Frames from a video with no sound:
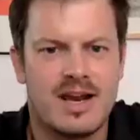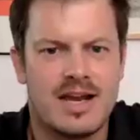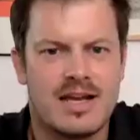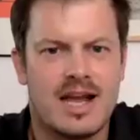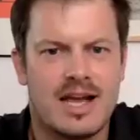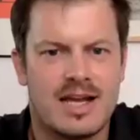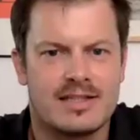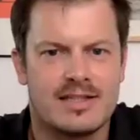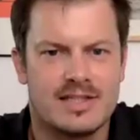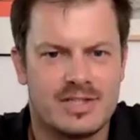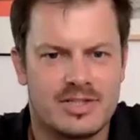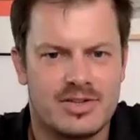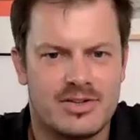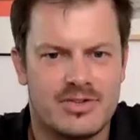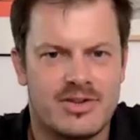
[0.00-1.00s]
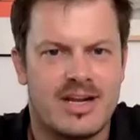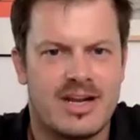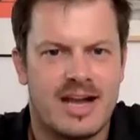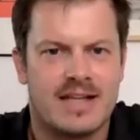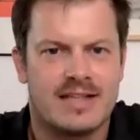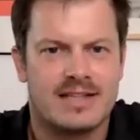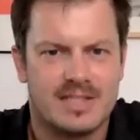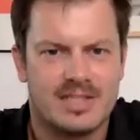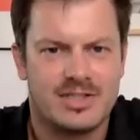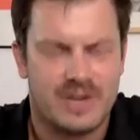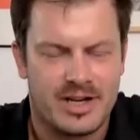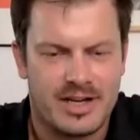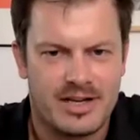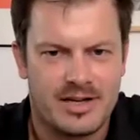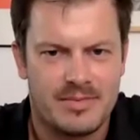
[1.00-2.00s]
red light
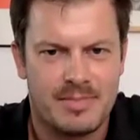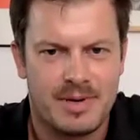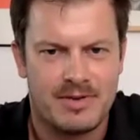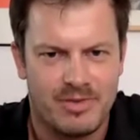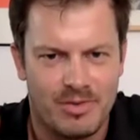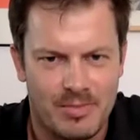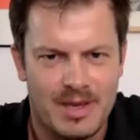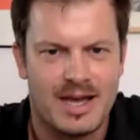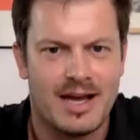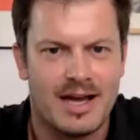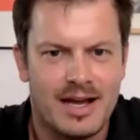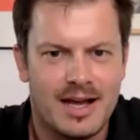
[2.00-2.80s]
district, but for beer.